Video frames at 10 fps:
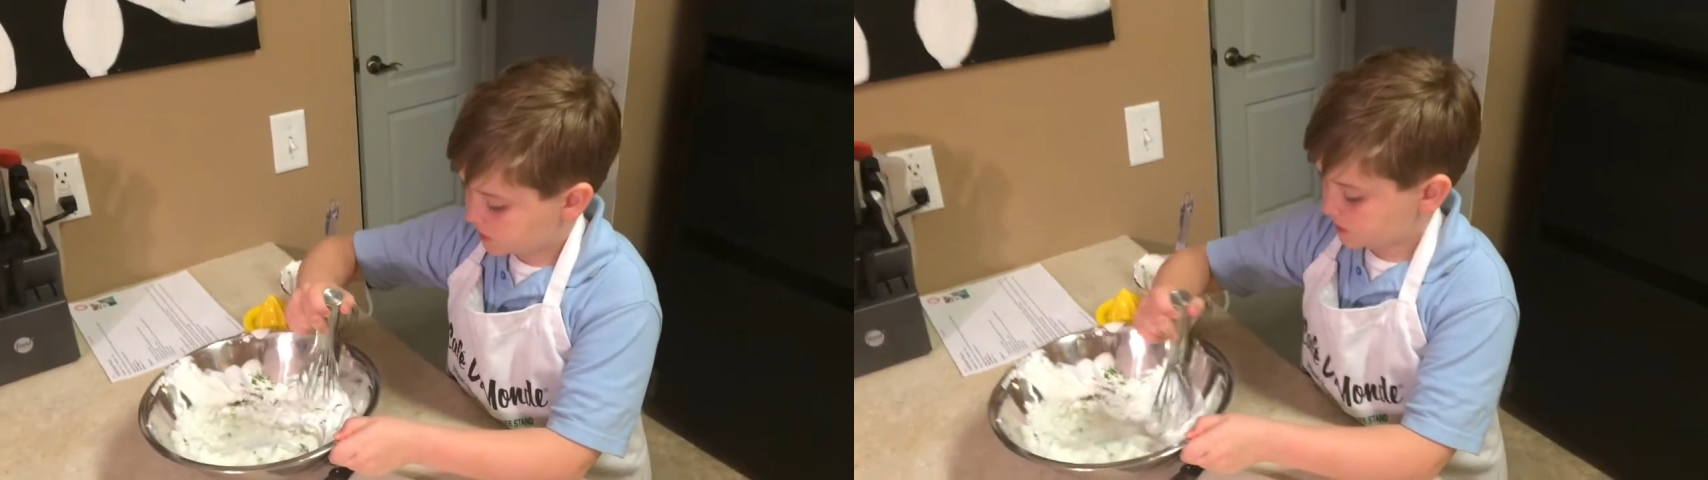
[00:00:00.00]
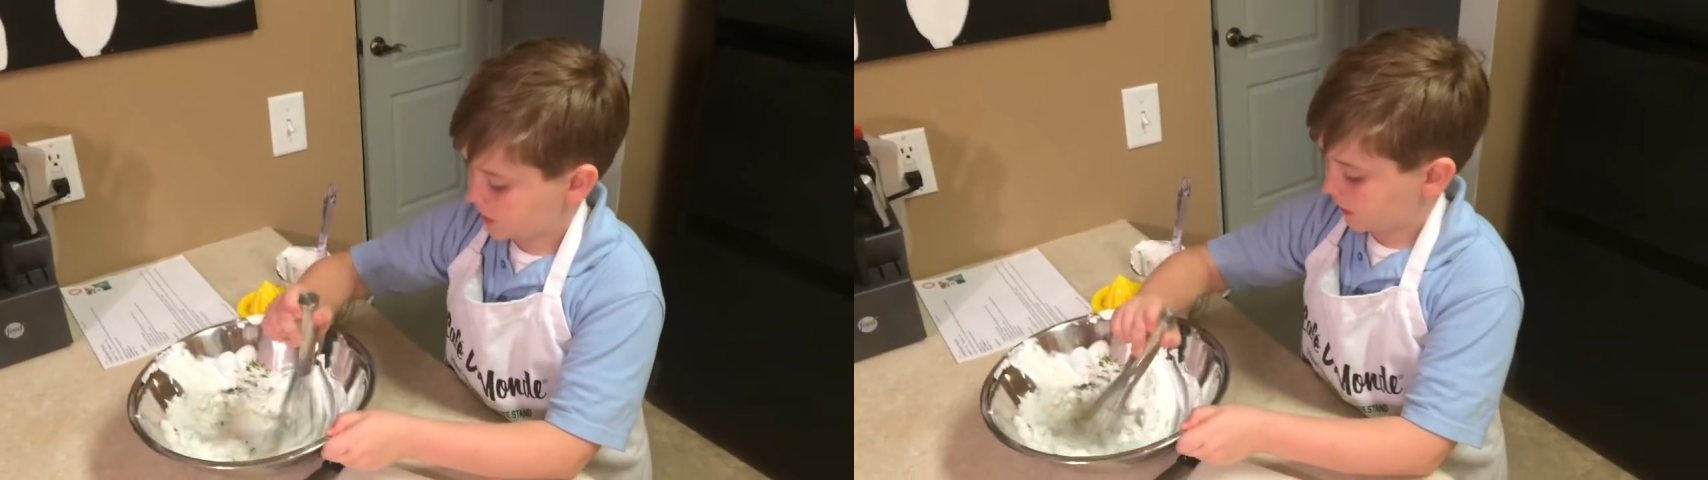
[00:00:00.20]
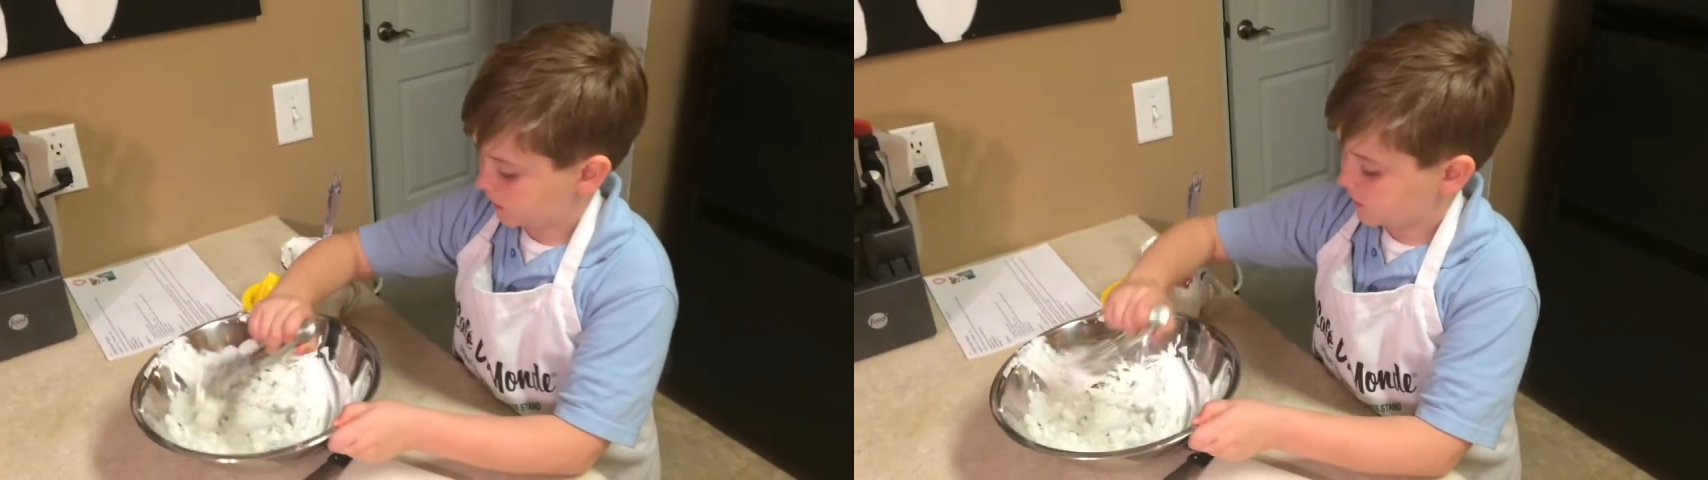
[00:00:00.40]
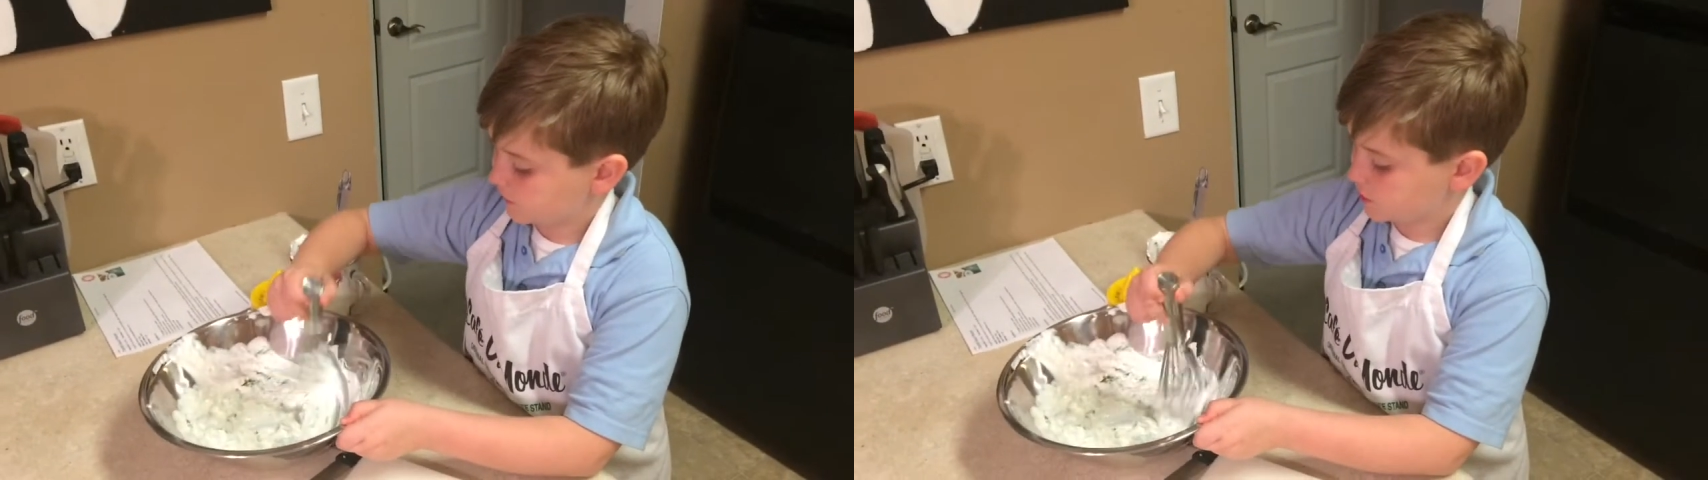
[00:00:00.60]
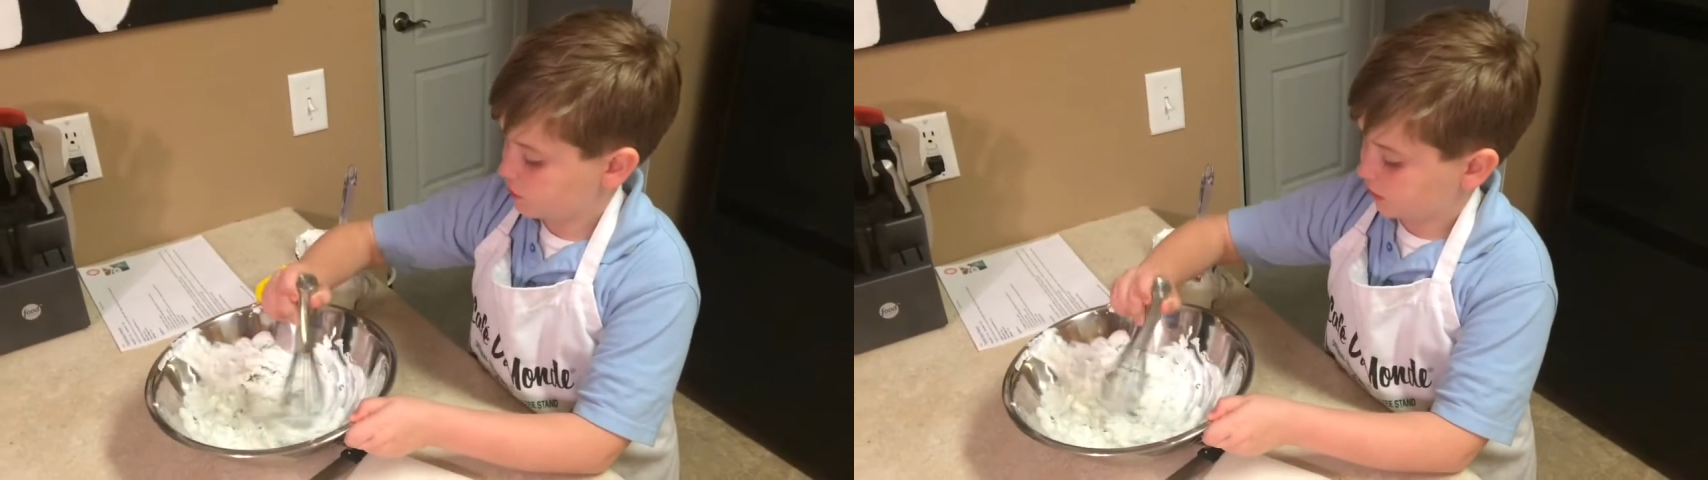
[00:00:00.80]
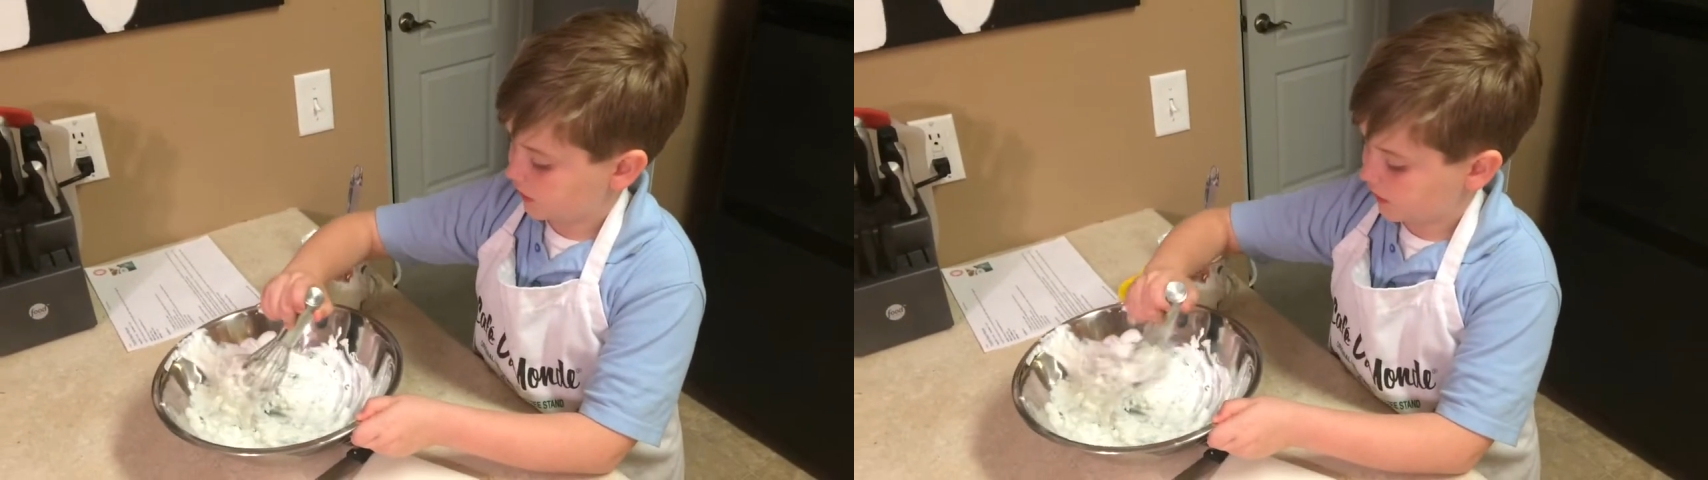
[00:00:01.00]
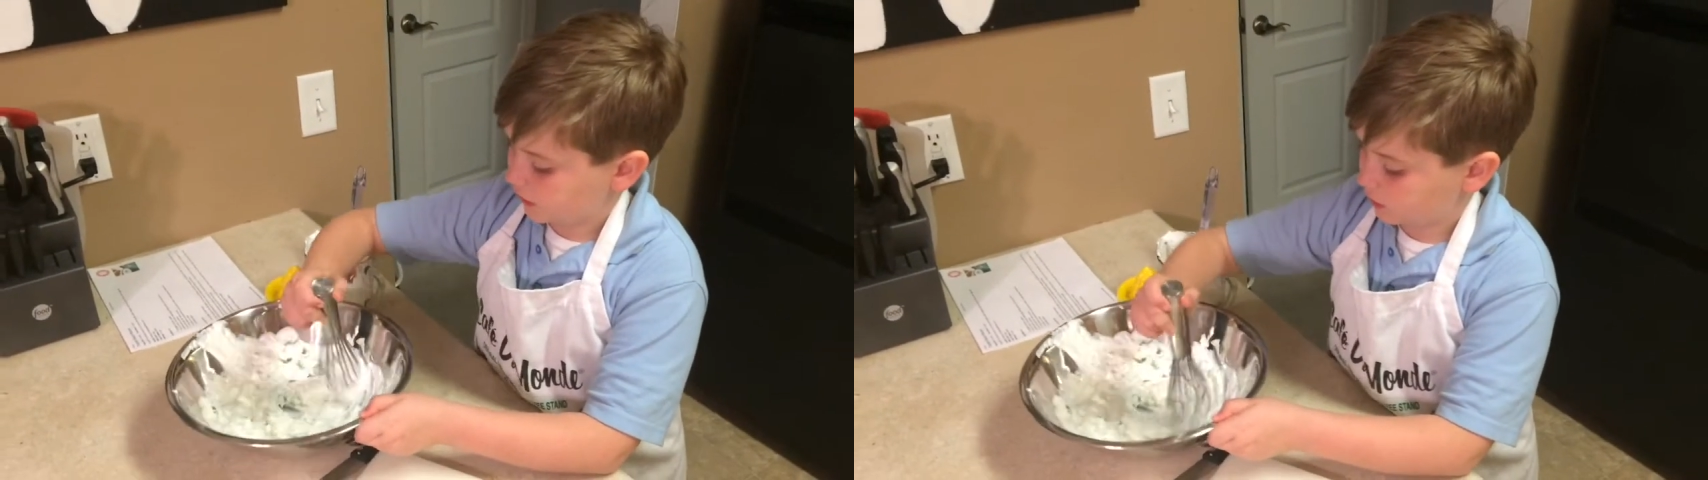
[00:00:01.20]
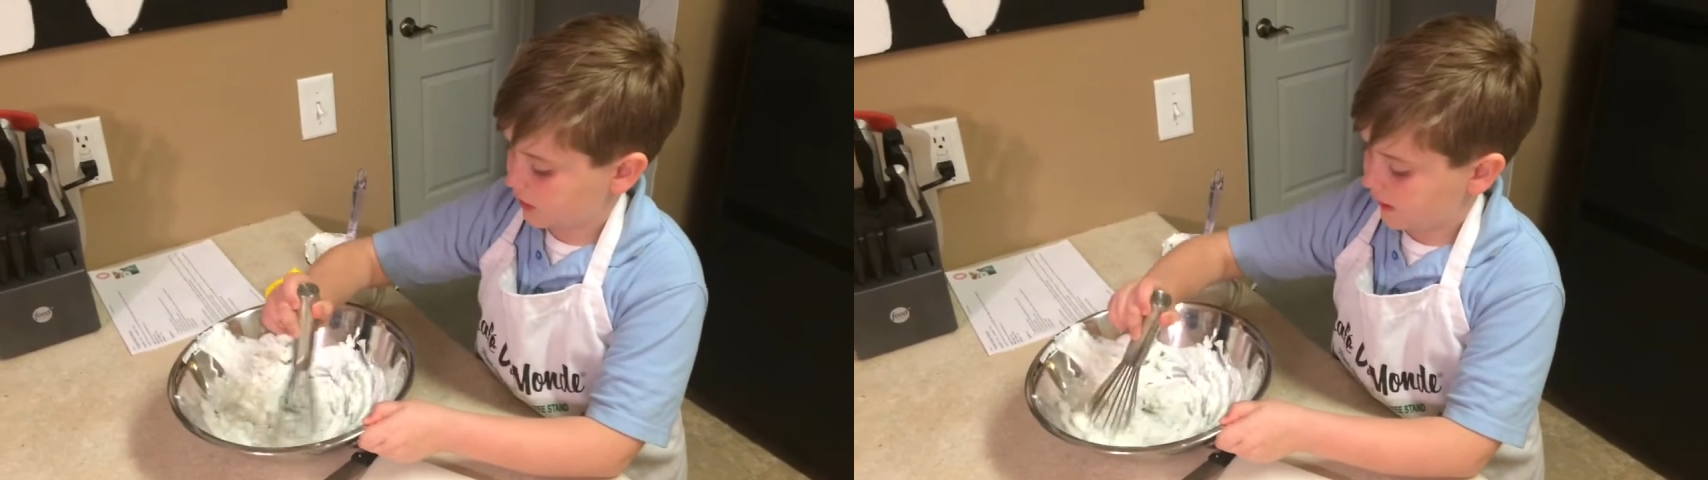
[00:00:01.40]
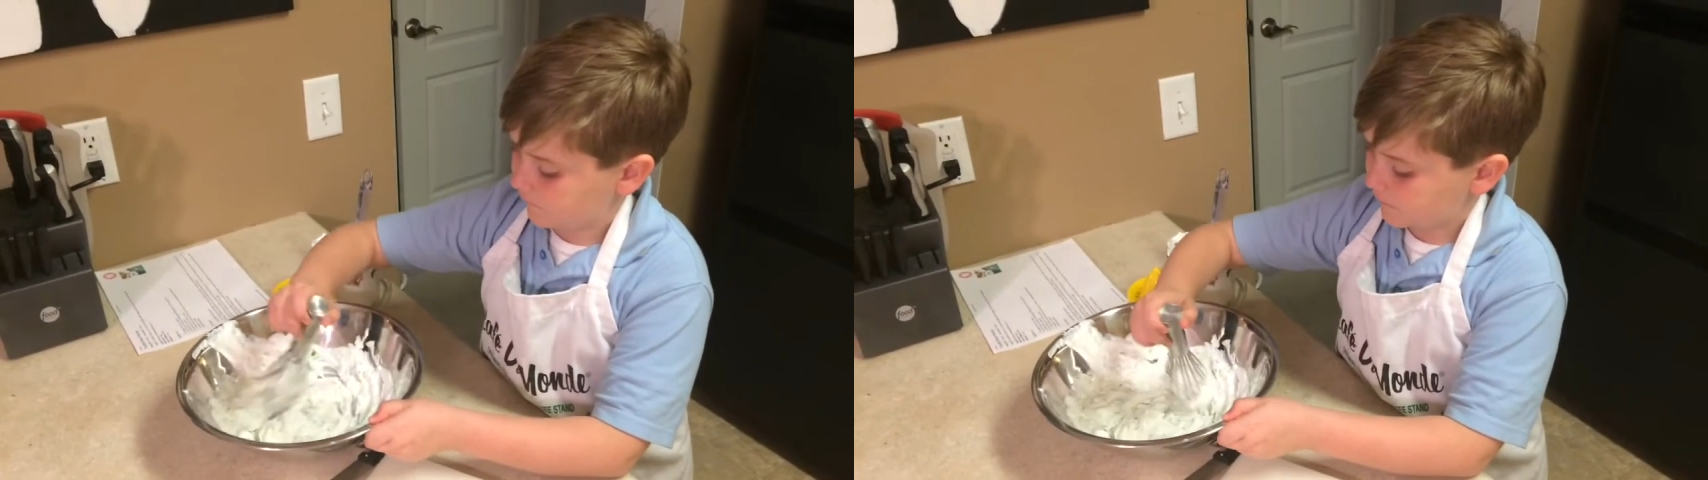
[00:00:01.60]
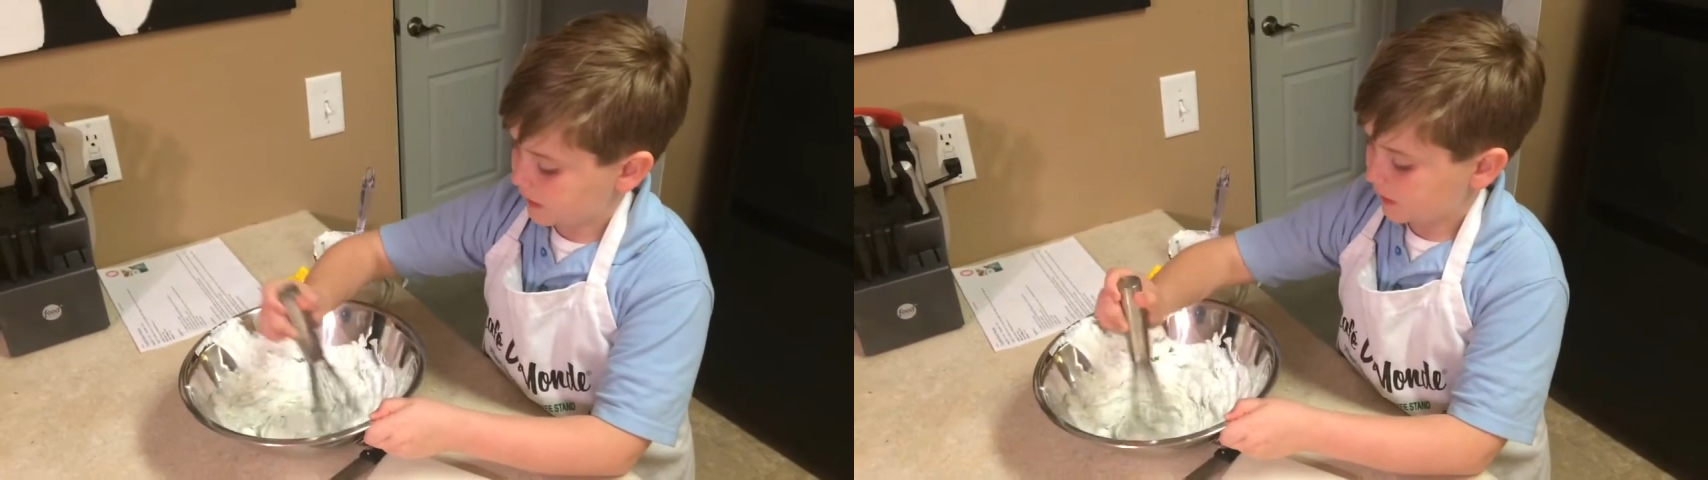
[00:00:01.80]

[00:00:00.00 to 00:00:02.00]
seconds of stirring it, you'll have